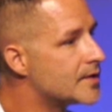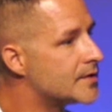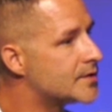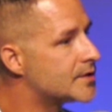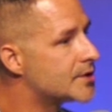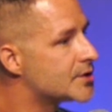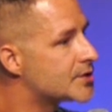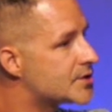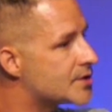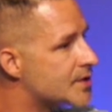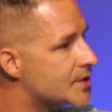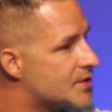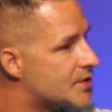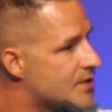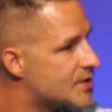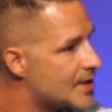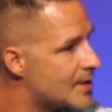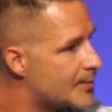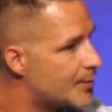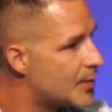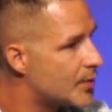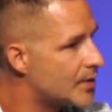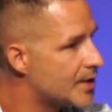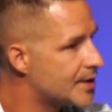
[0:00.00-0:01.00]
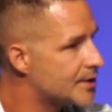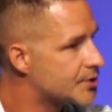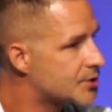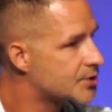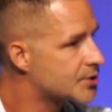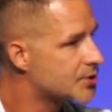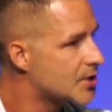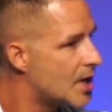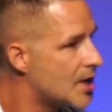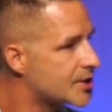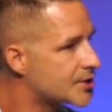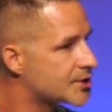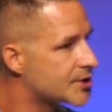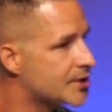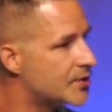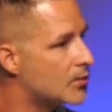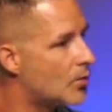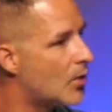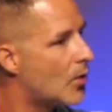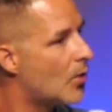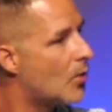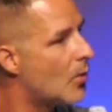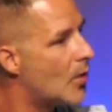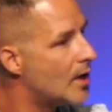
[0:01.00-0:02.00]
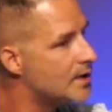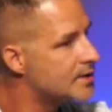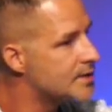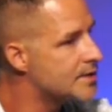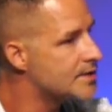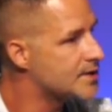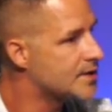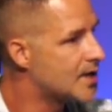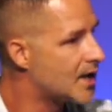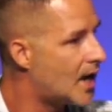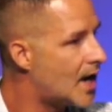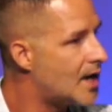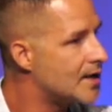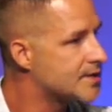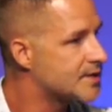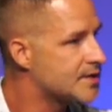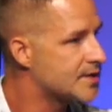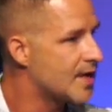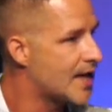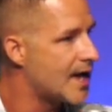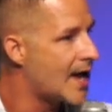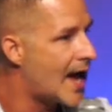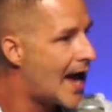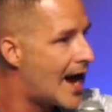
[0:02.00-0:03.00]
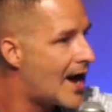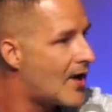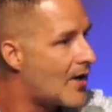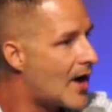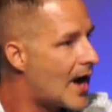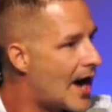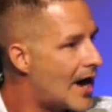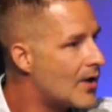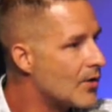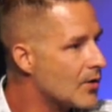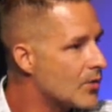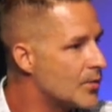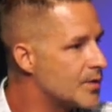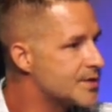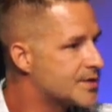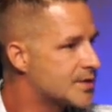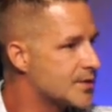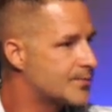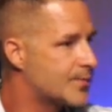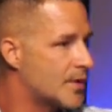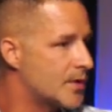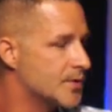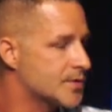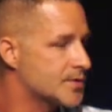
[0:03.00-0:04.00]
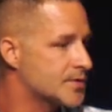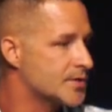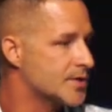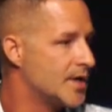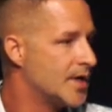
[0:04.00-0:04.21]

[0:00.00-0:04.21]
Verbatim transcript: just the simple instruction well what does god say how how are we supposed